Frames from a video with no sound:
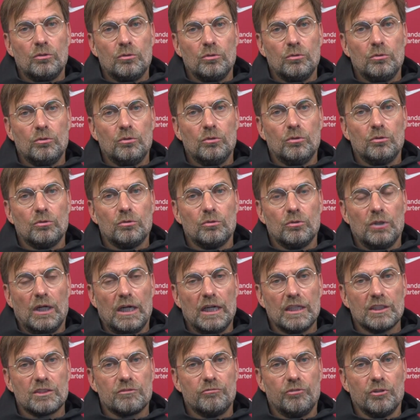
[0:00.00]
to
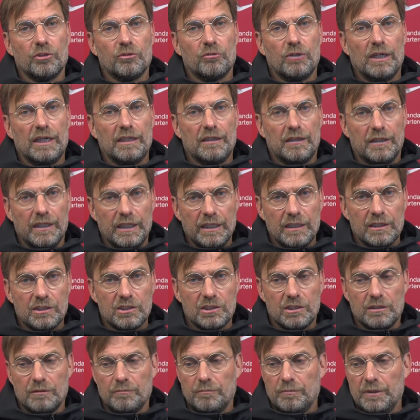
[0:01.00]
ask for the right
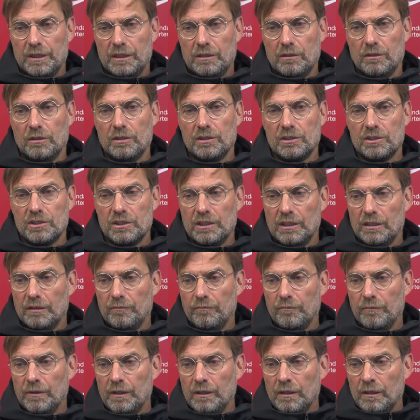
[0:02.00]
things, because
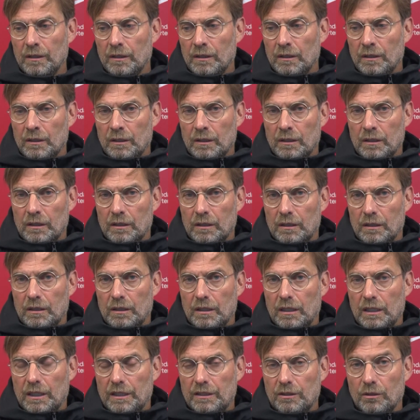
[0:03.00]

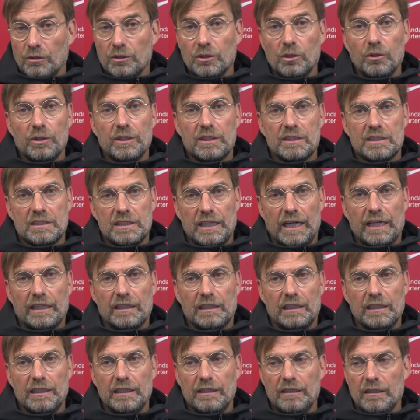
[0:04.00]
I don't know
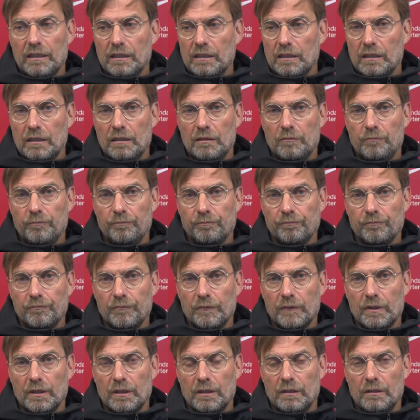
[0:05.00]
exactly
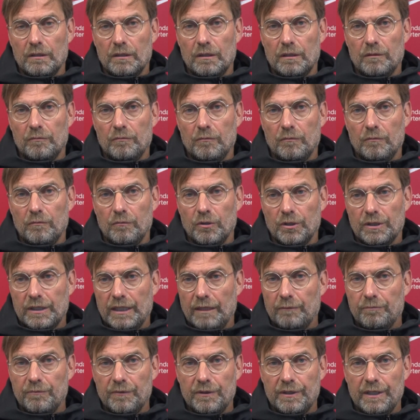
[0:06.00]
what
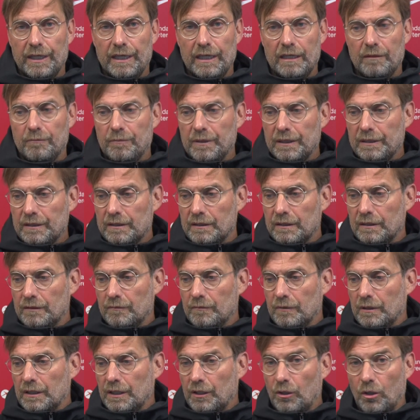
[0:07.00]
happened there, but
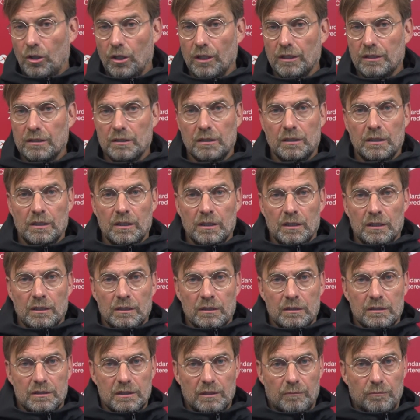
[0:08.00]
I heard
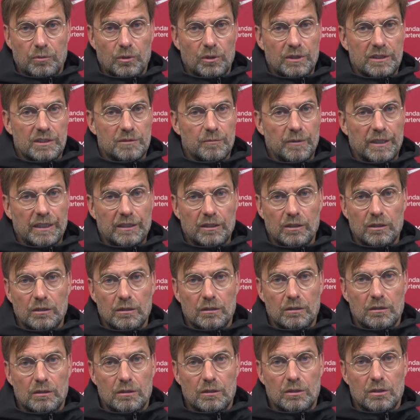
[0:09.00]
some
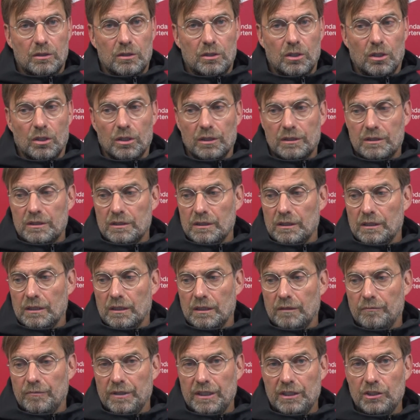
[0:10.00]
policemen got
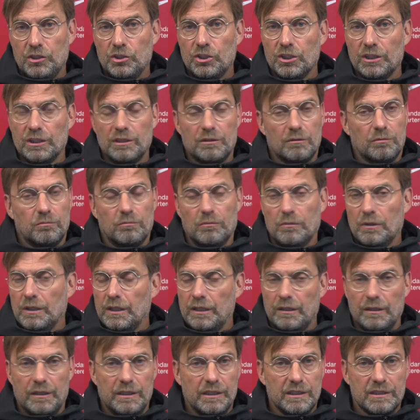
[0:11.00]
injured,
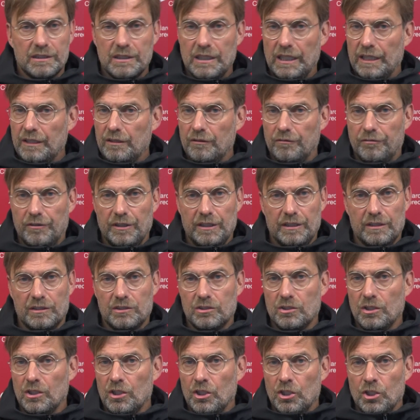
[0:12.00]
and these kind of
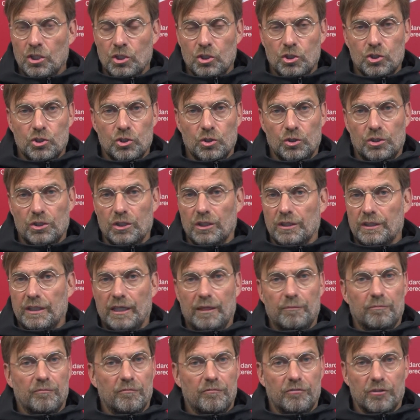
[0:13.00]
things should not
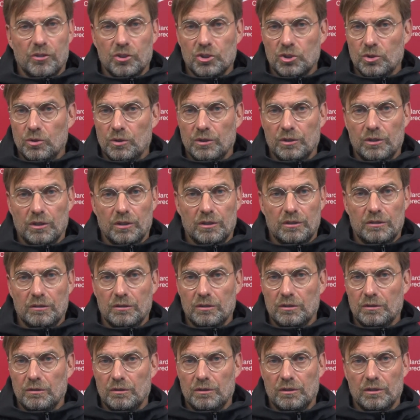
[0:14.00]
happen, for sure not.
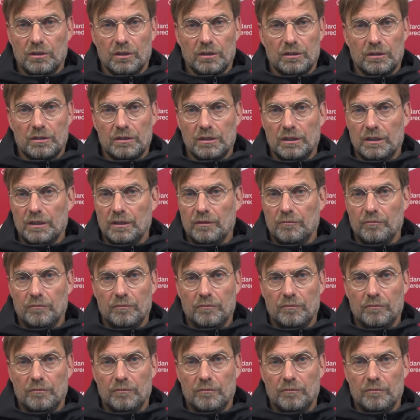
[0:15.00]
They should not